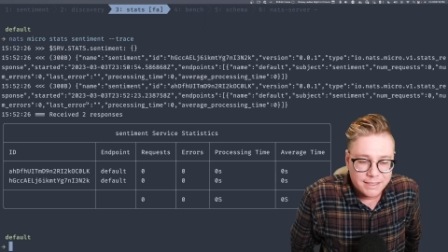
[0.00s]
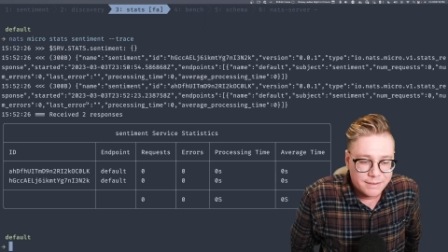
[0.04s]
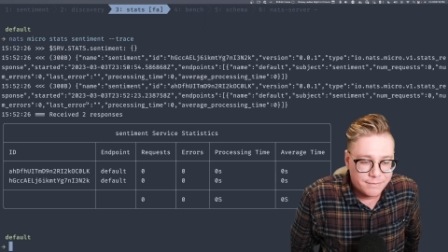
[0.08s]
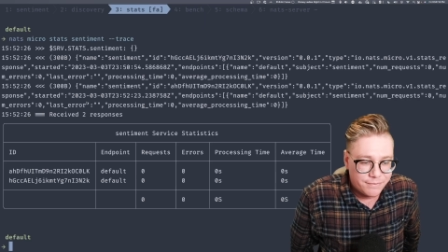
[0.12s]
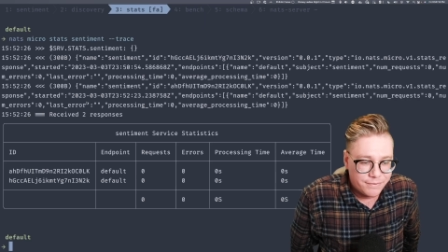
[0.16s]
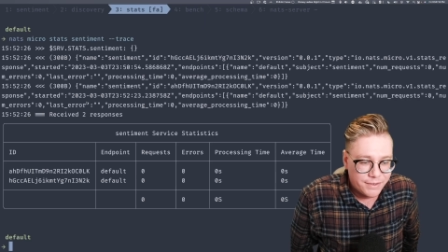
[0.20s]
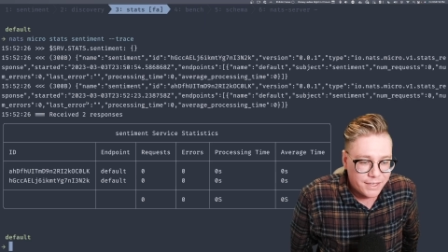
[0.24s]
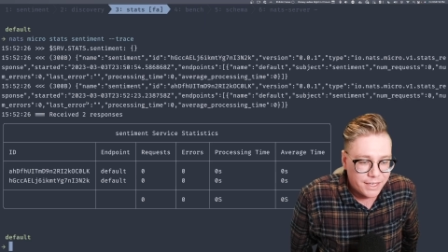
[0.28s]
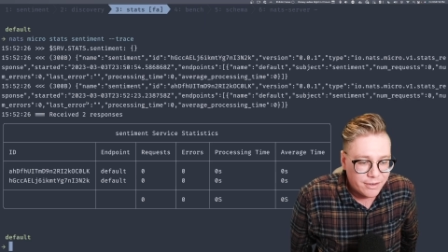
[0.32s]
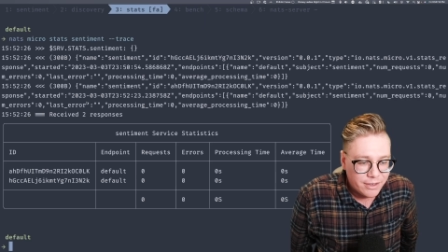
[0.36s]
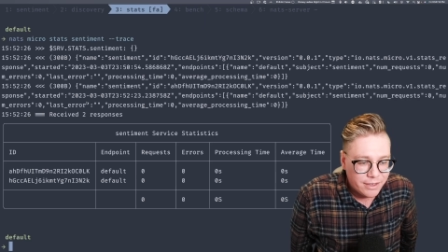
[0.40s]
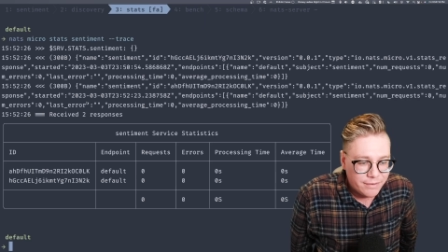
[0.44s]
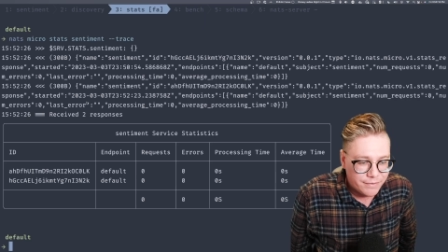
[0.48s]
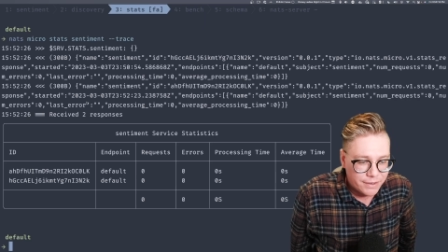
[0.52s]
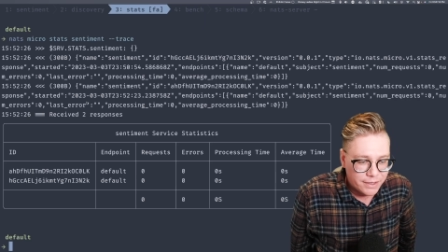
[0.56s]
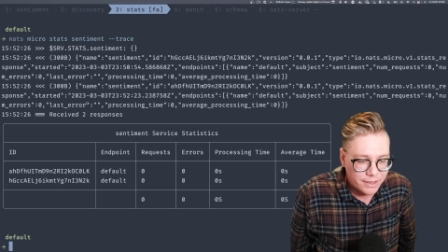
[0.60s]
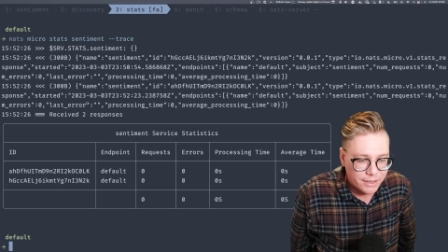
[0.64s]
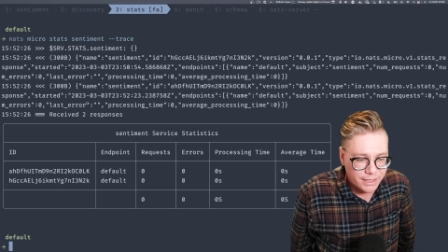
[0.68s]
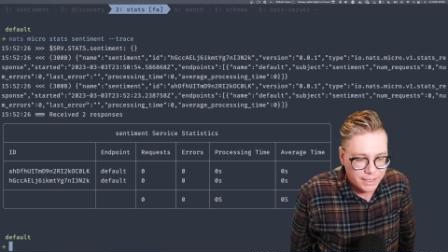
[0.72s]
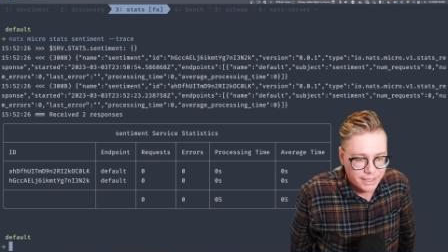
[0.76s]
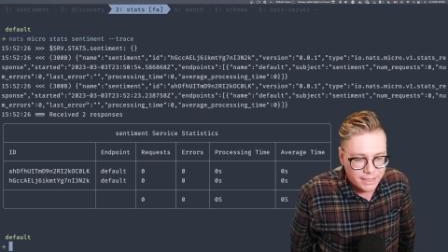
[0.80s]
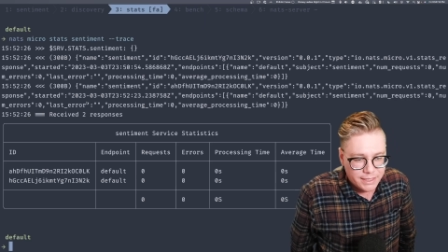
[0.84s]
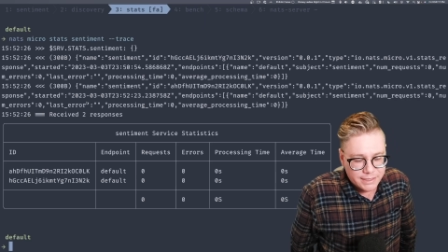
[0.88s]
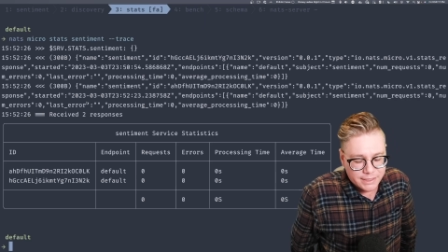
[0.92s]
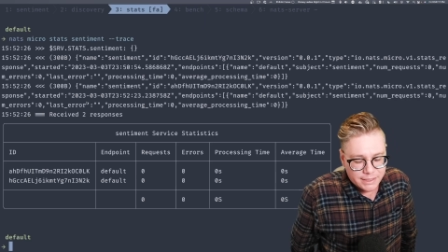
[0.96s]
it's very,
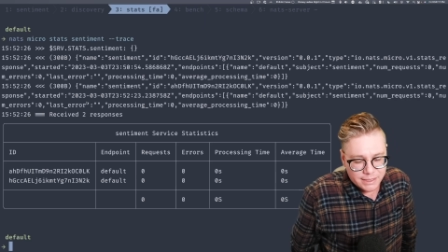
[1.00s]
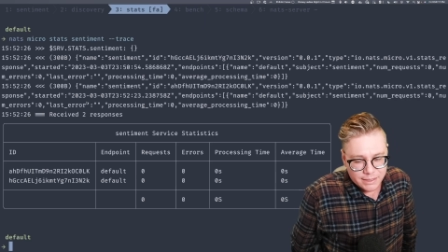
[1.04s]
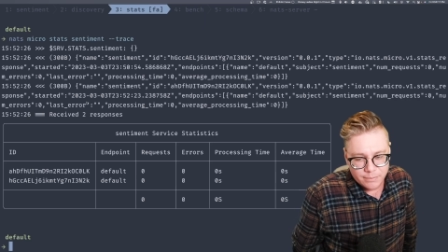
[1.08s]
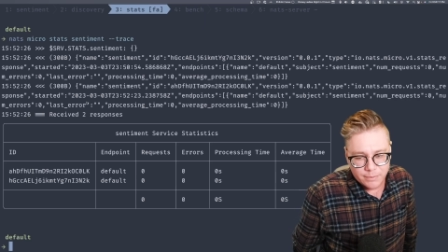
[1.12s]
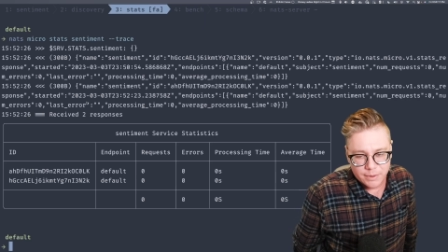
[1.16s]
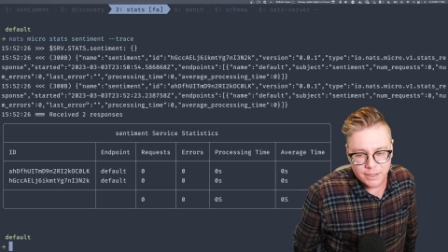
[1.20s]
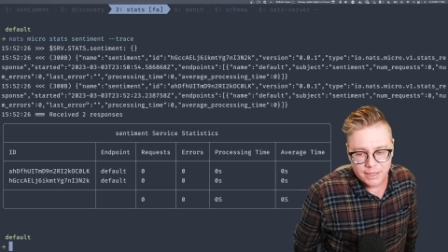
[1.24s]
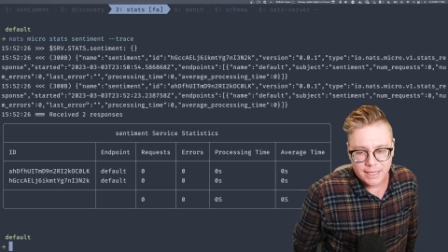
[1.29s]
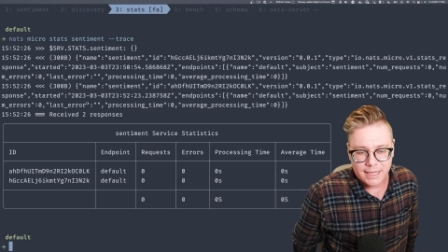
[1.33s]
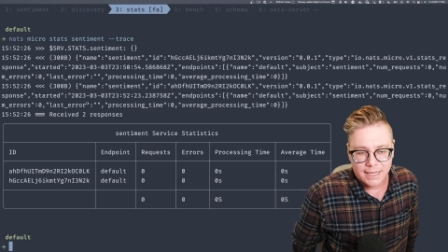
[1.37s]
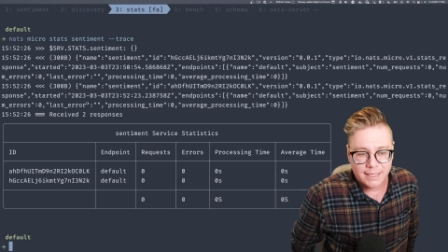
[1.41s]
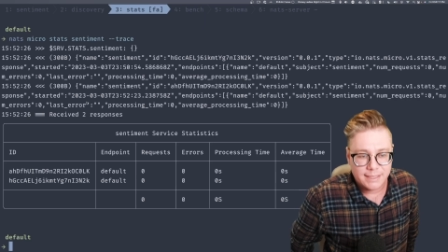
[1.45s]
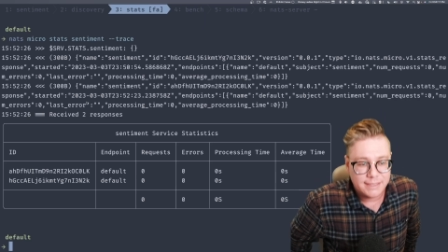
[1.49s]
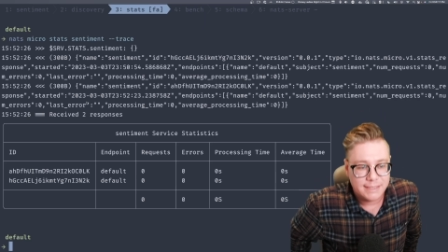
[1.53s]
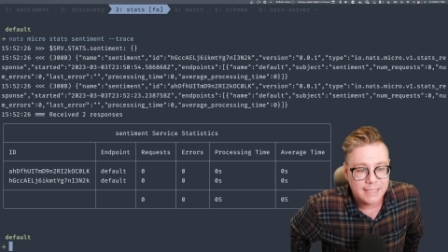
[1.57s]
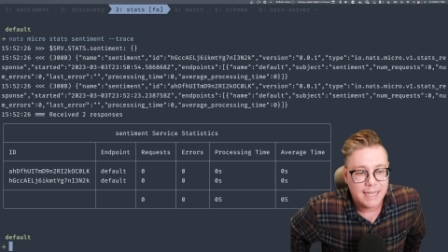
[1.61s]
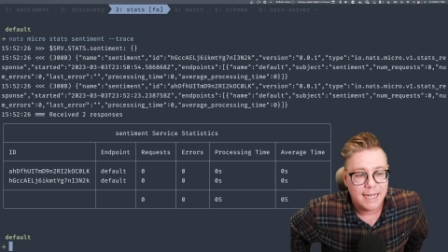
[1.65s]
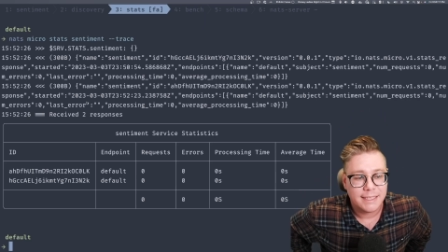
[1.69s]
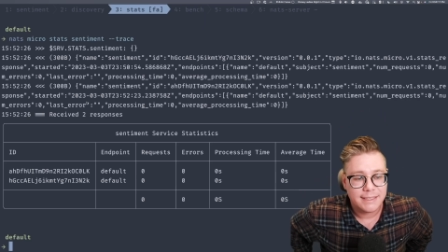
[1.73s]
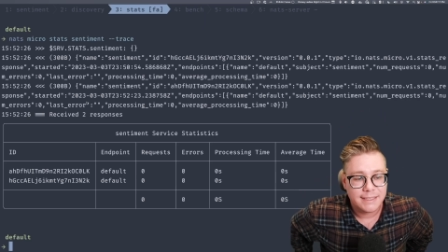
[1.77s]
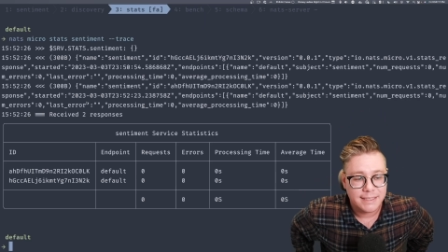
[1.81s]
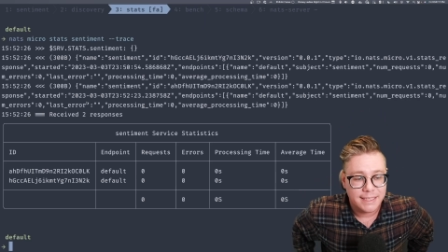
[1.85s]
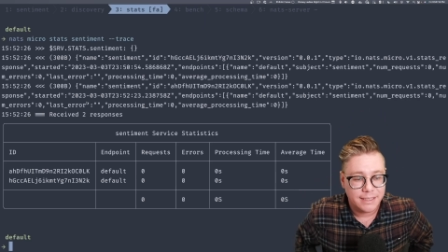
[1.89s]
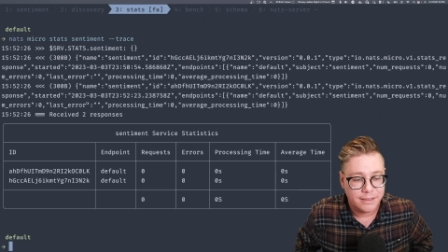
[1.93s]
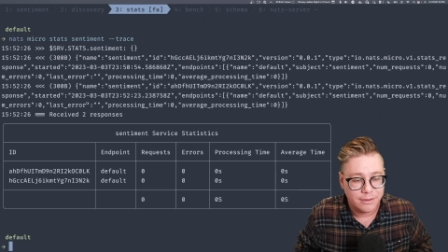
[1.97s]
very easy with that
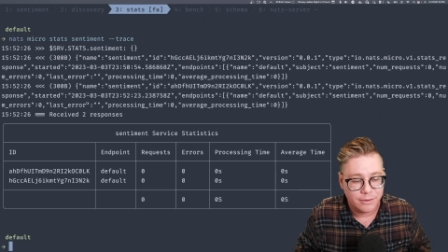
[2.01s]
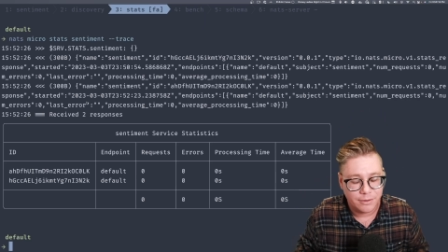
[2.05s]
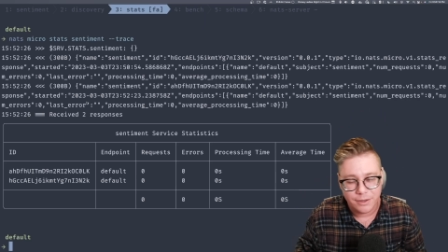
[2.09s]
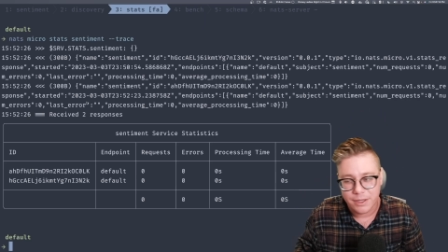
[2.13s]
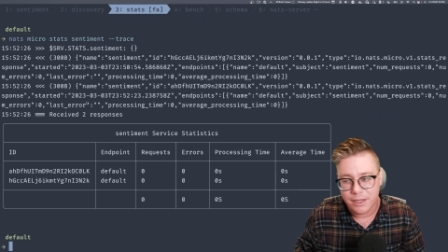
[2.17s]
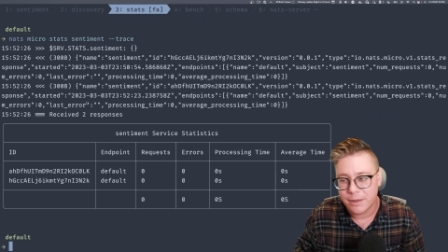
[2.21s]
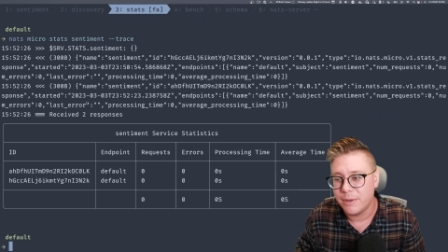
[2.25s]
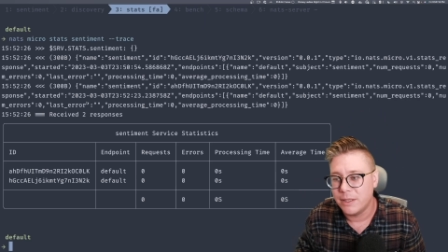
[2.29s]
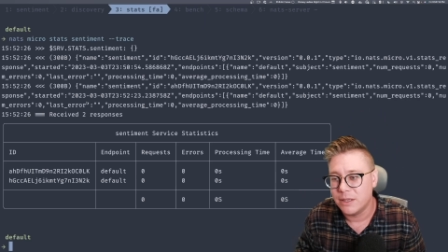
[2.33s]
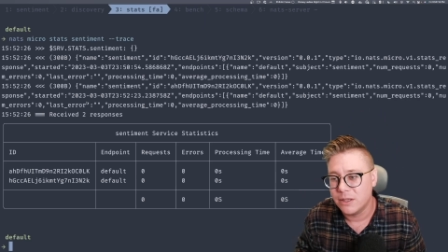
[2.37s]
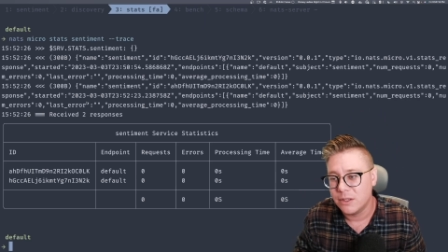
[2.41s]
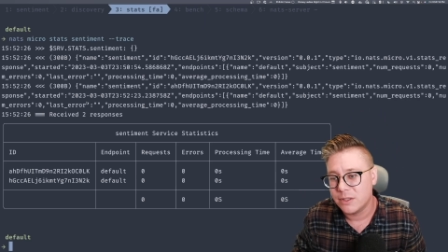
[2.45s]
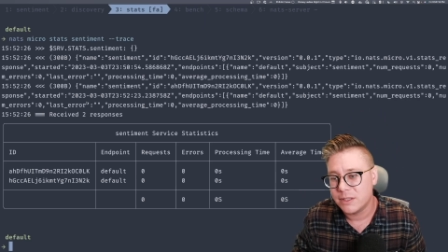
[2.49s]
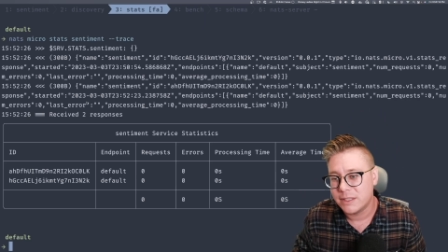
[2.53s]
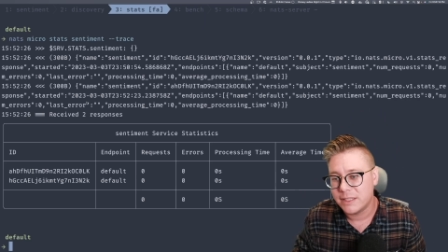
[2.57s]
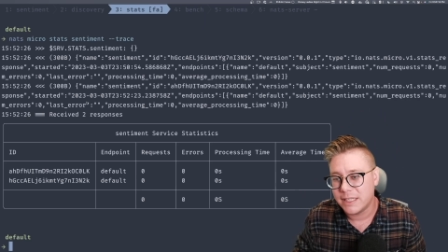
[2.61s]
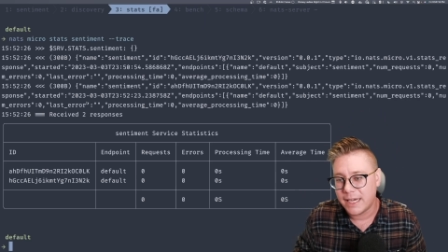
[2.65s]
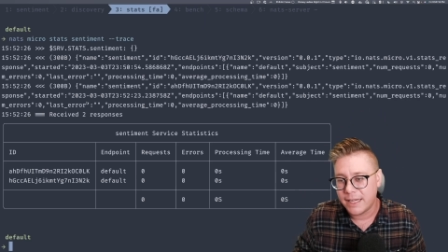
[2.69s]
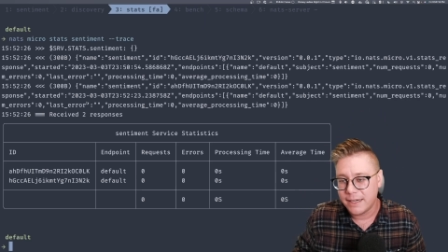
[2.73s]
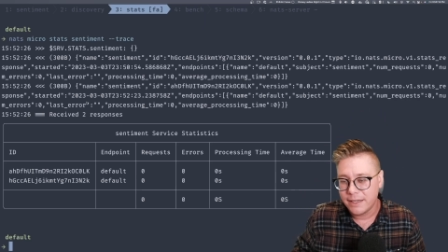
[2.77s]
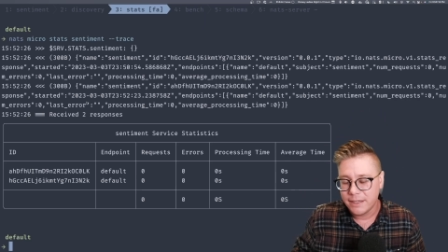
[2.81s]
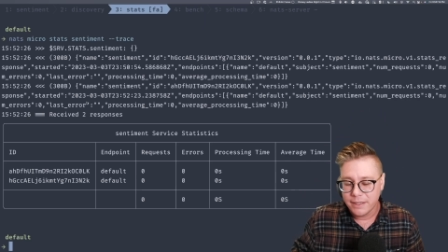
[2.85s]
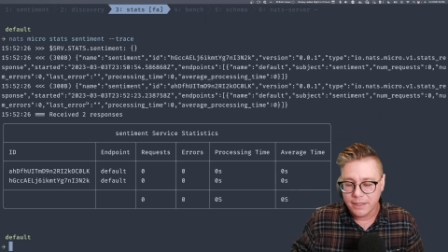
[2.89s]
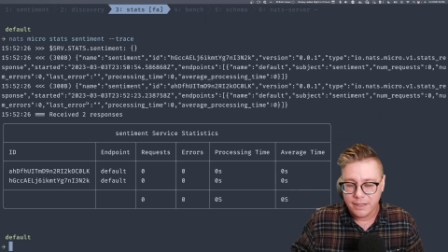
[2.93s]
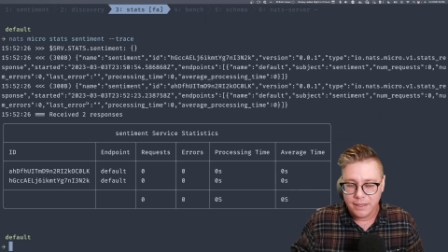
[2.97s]
stats handler that we looked
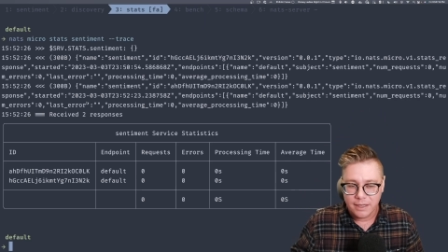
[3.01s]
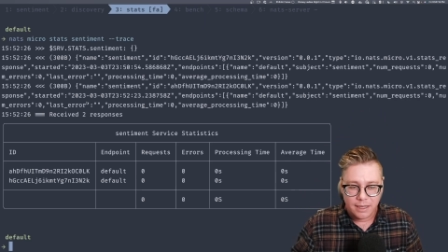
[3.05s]
at